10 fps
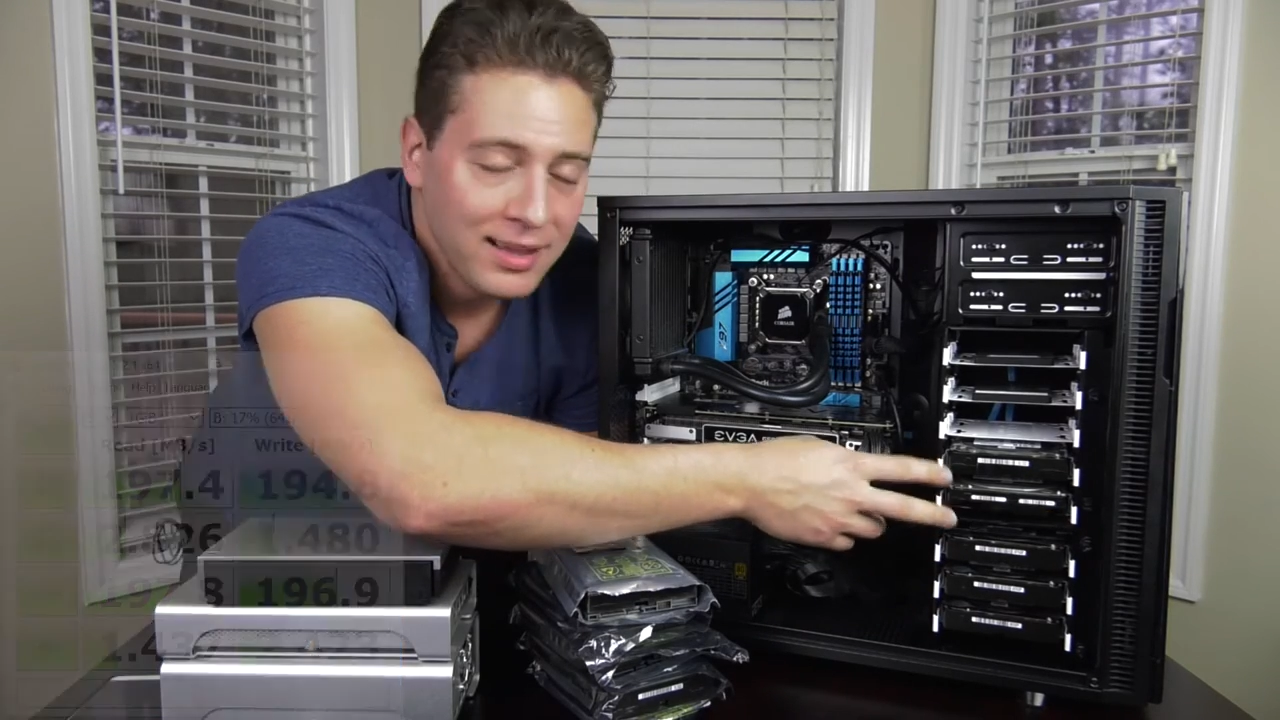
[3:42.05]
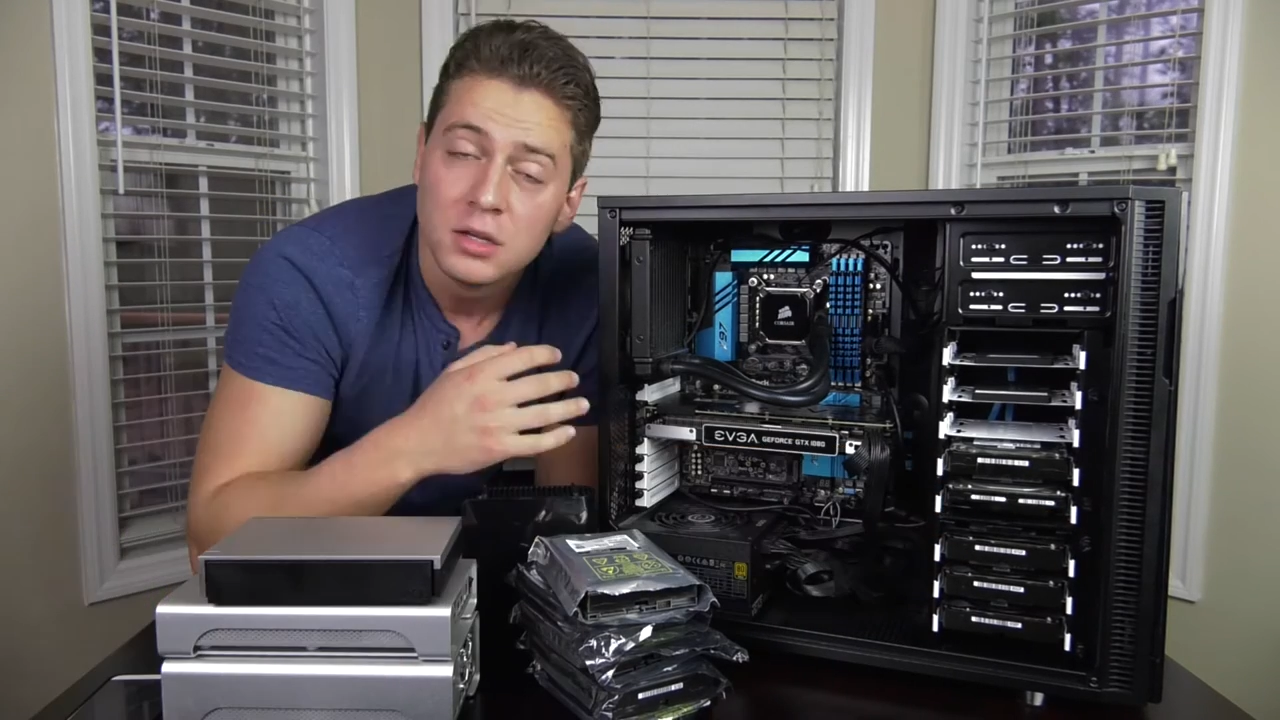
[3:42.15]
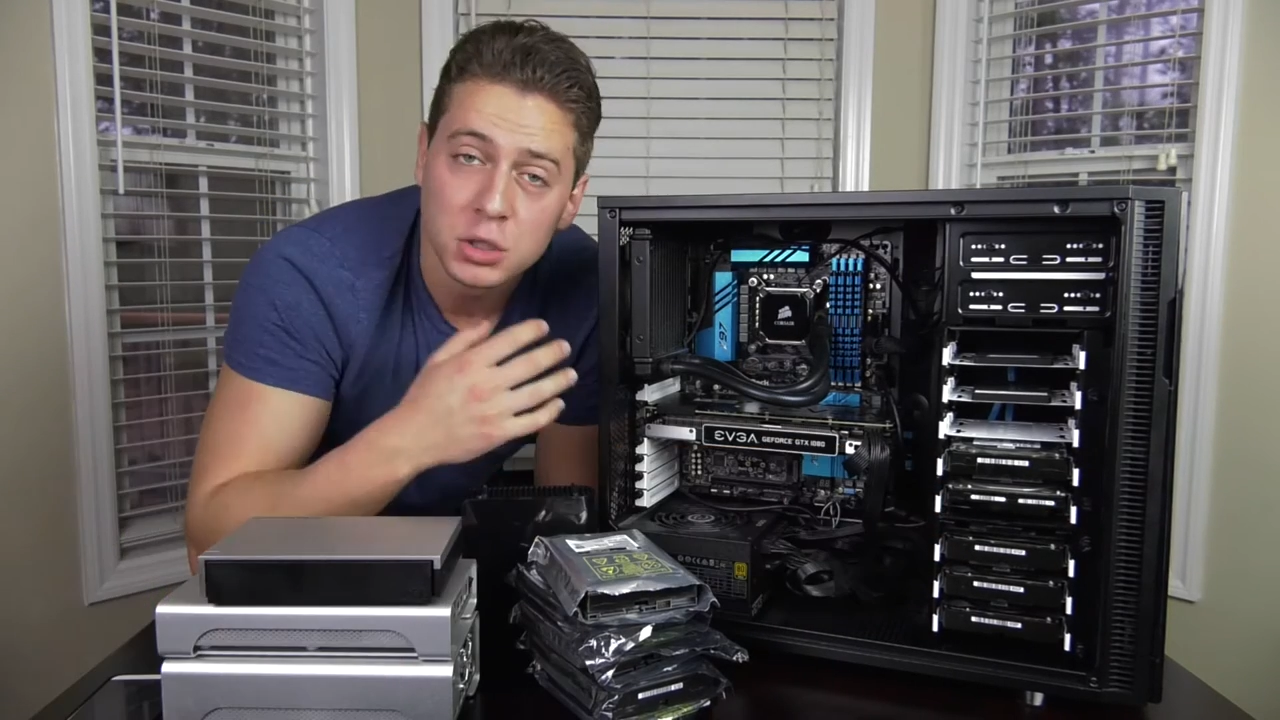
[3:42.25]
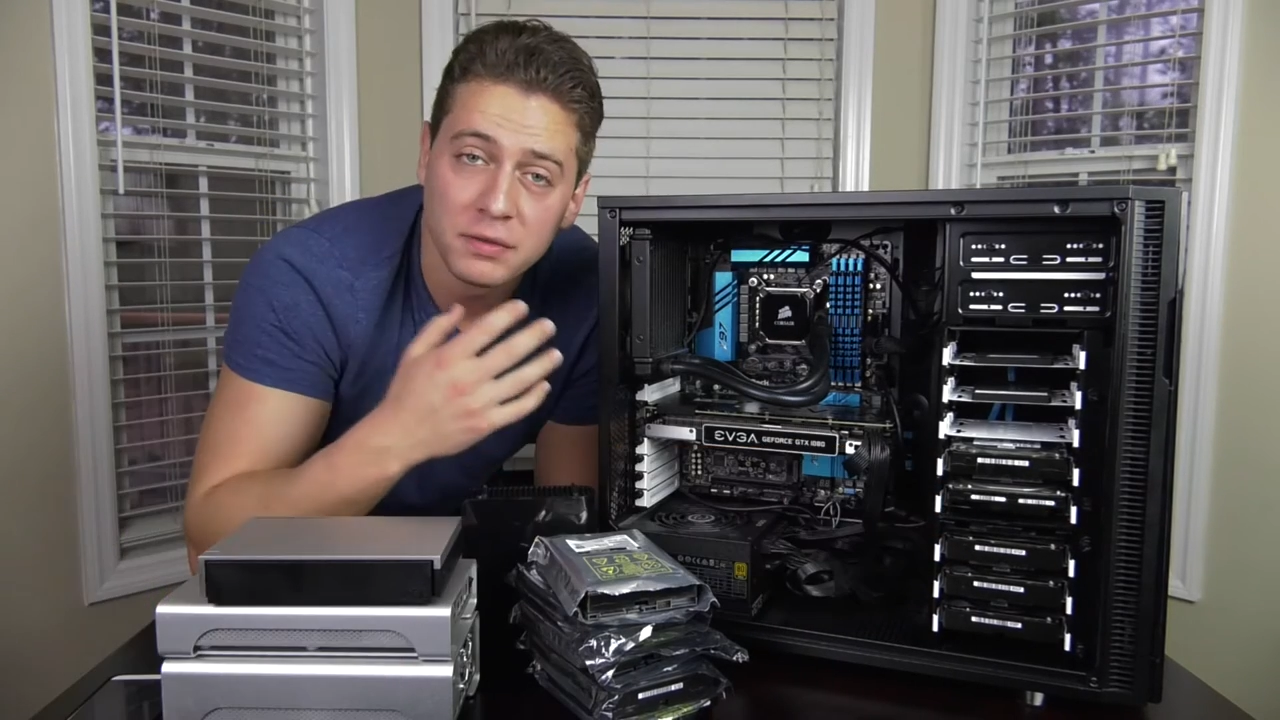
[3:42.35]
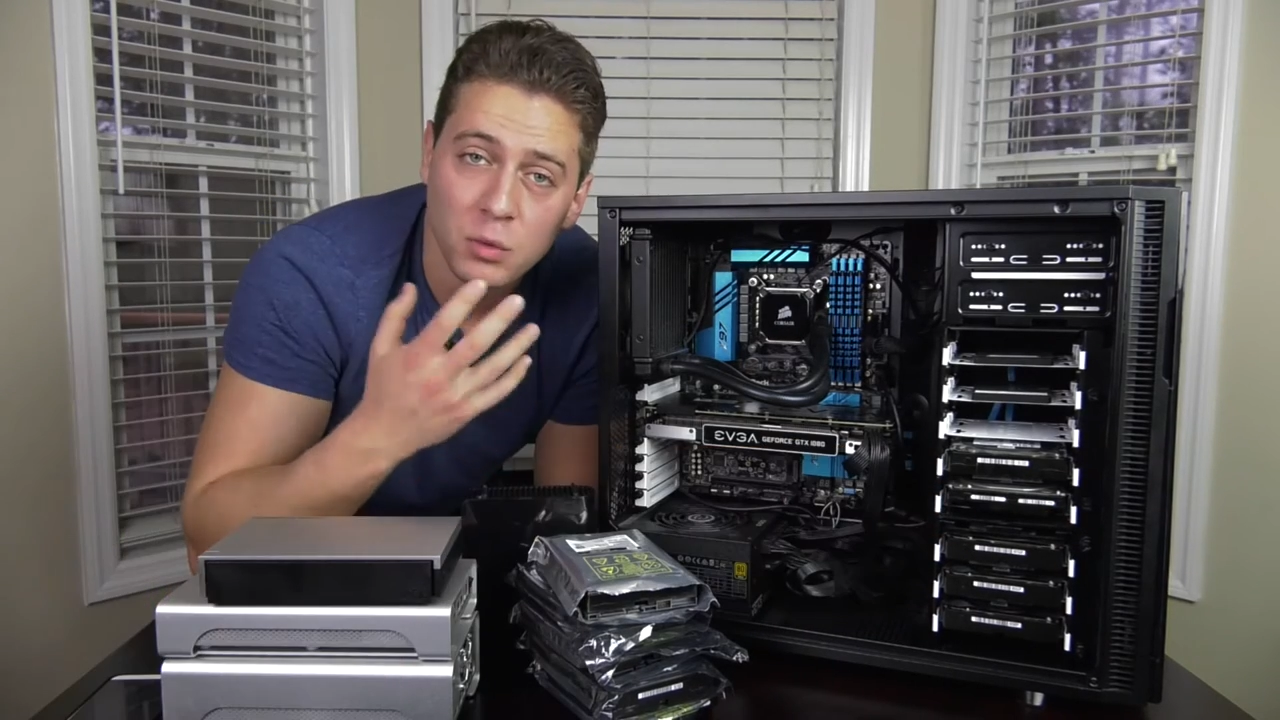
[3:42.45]

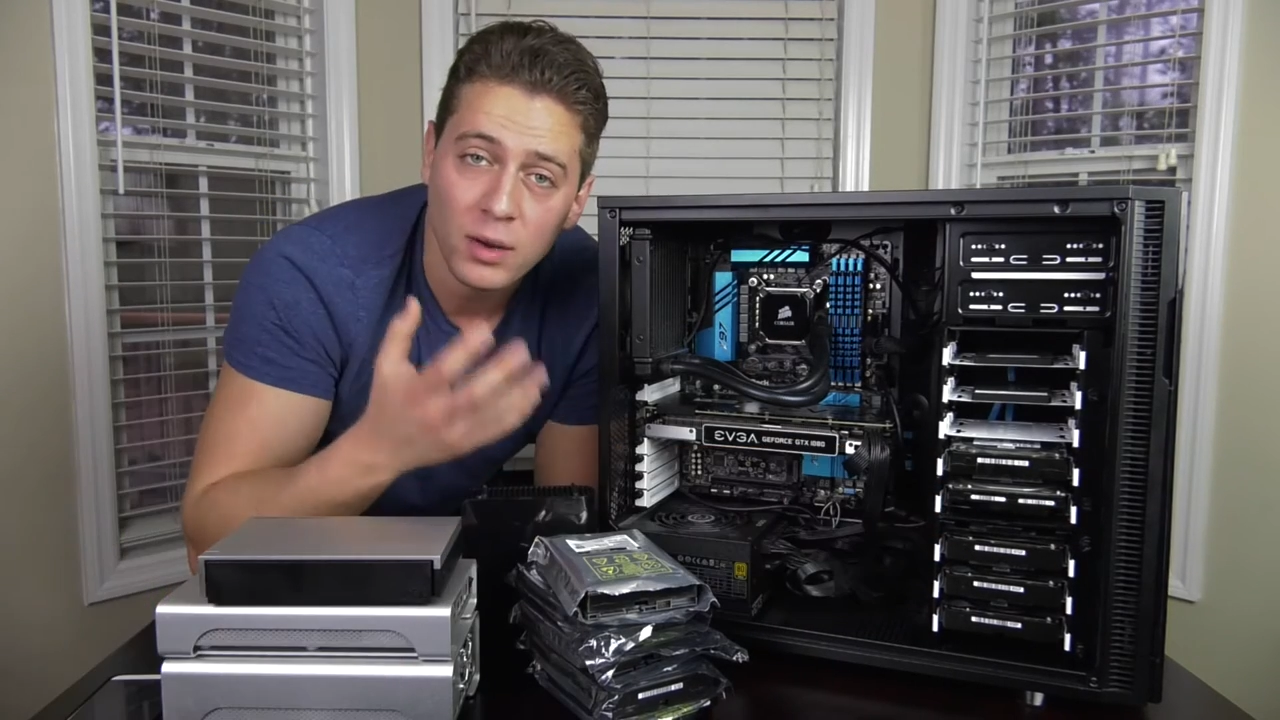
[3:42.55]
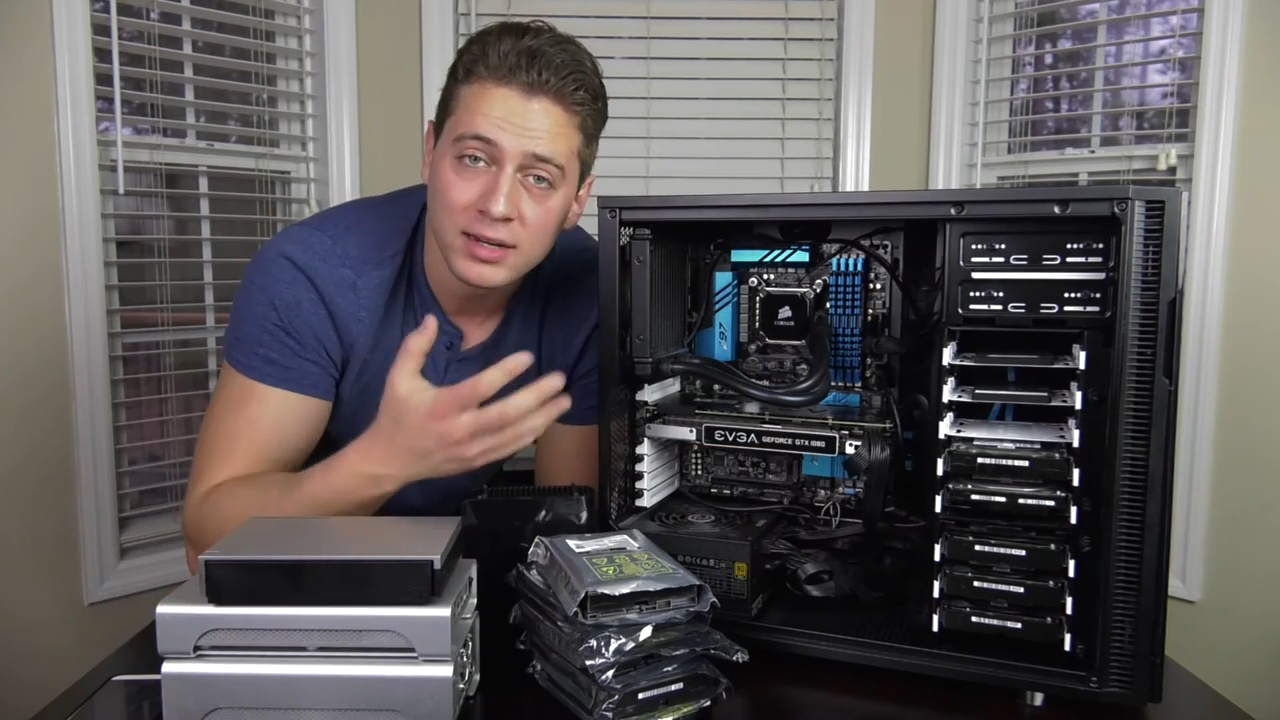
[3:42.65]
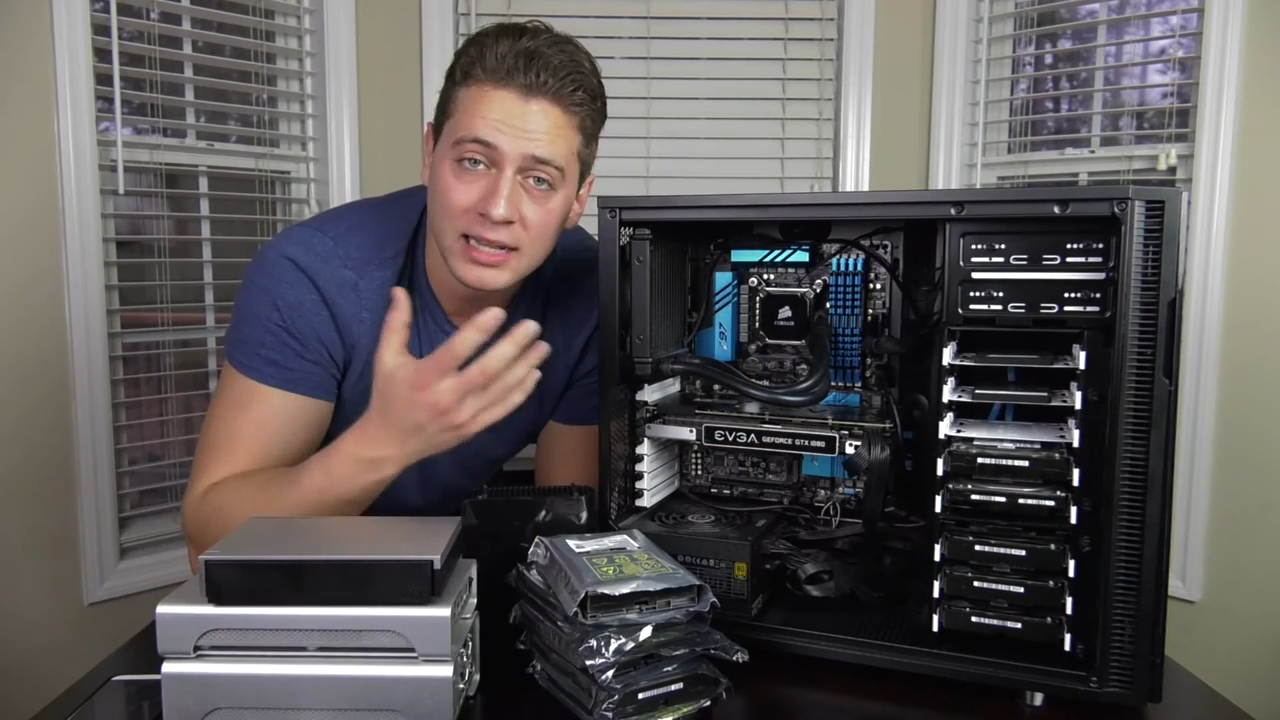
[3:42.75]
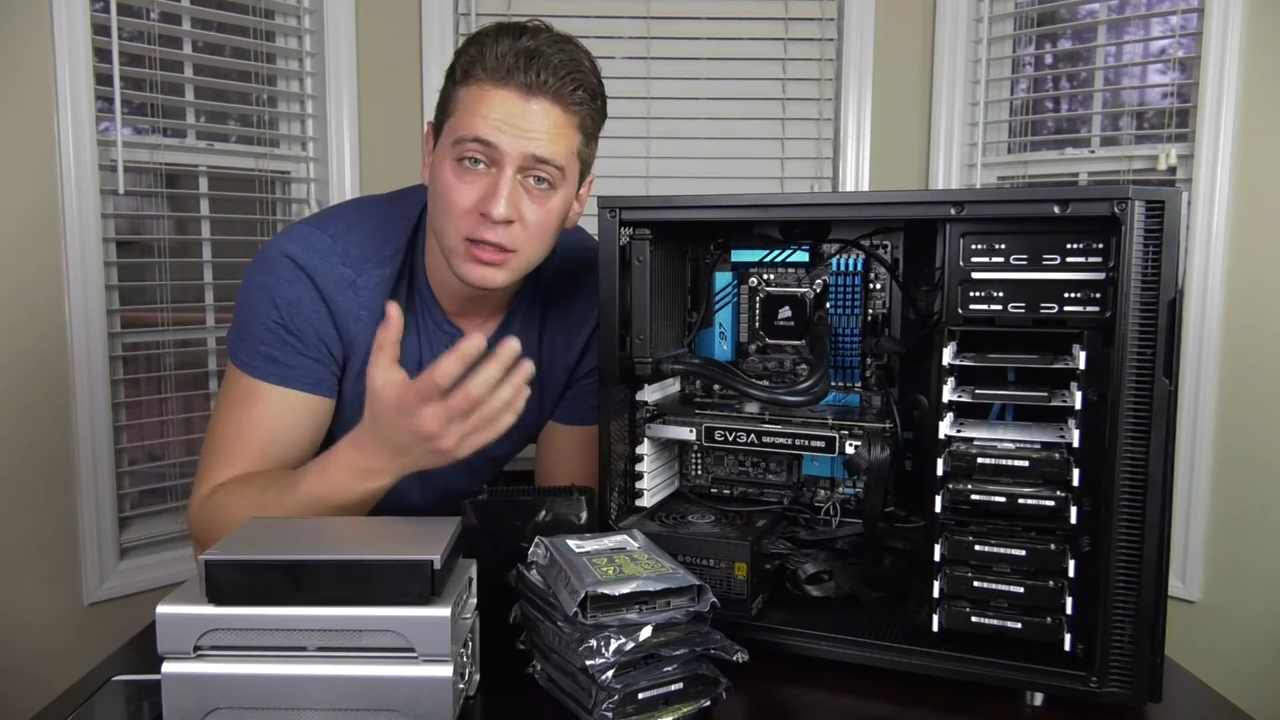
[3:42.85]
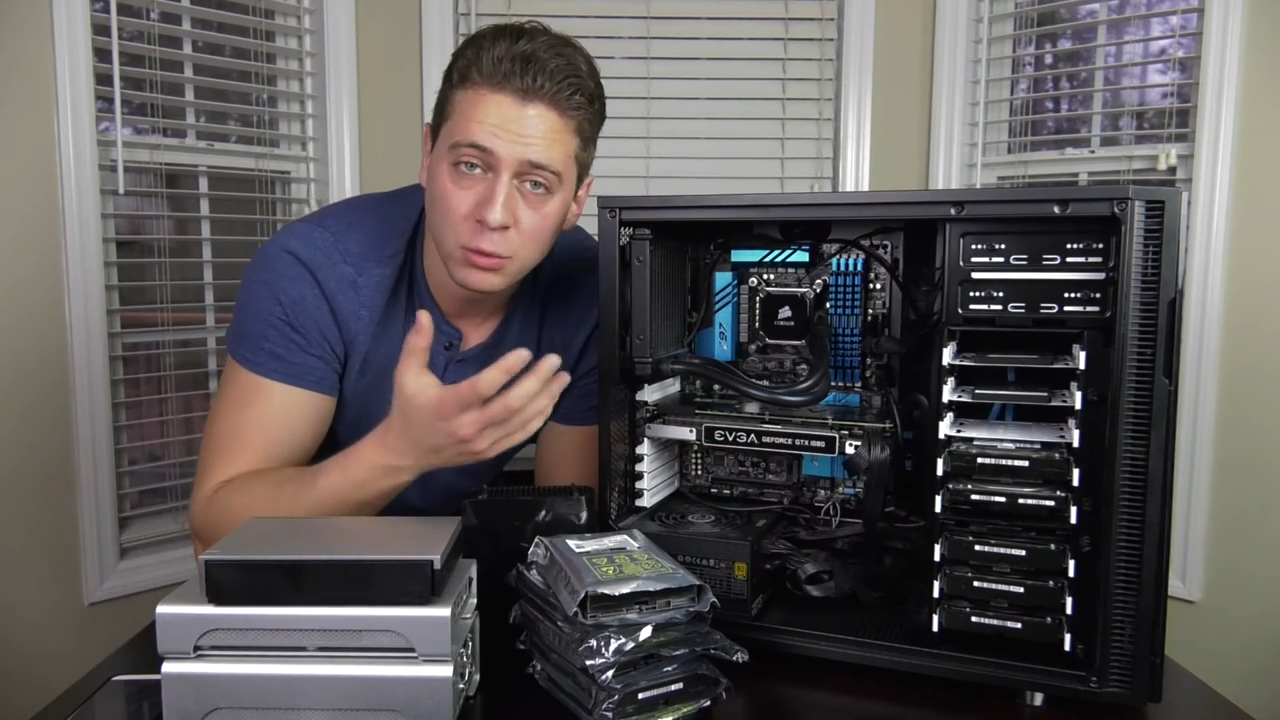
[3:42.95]
So if you want to
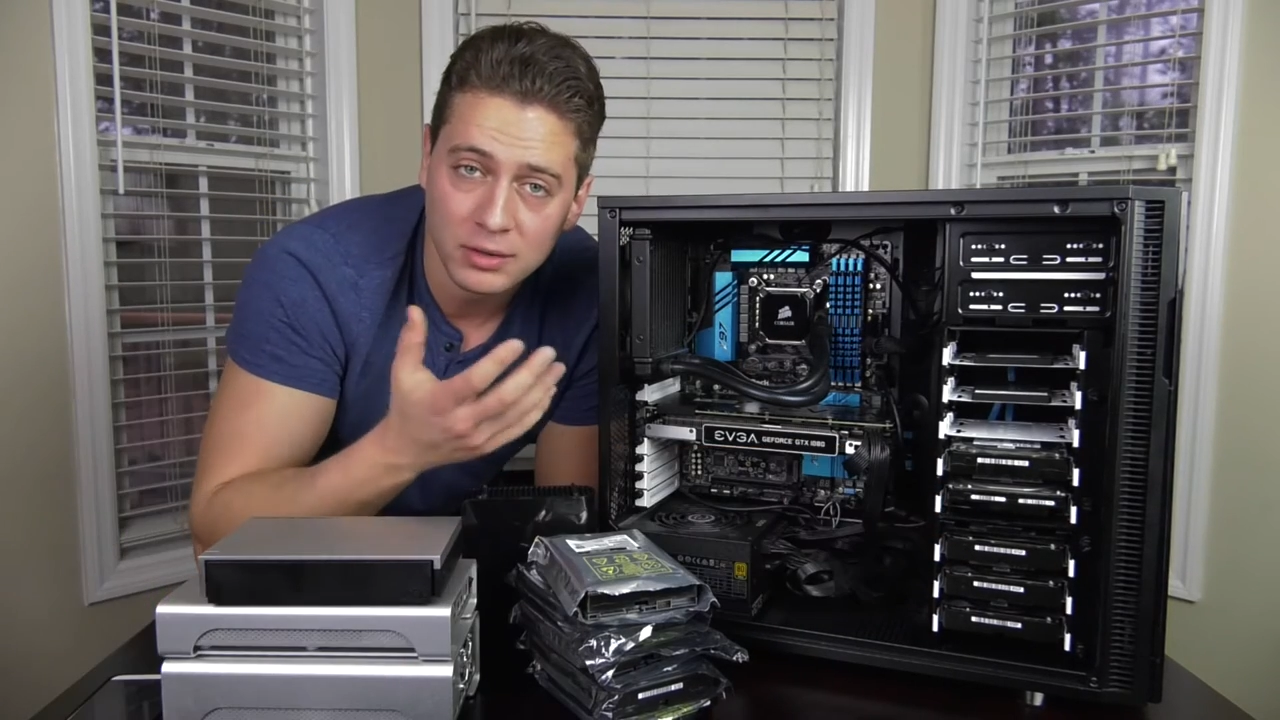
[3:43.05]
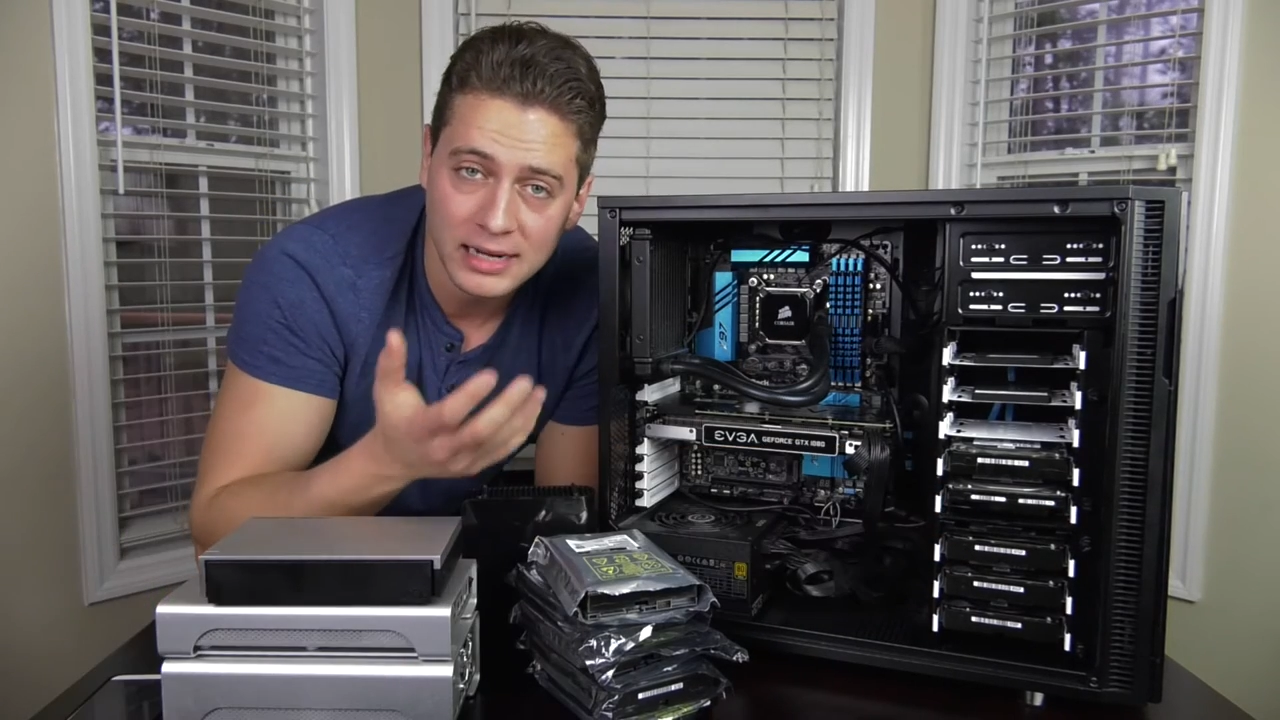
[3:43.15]
get a little more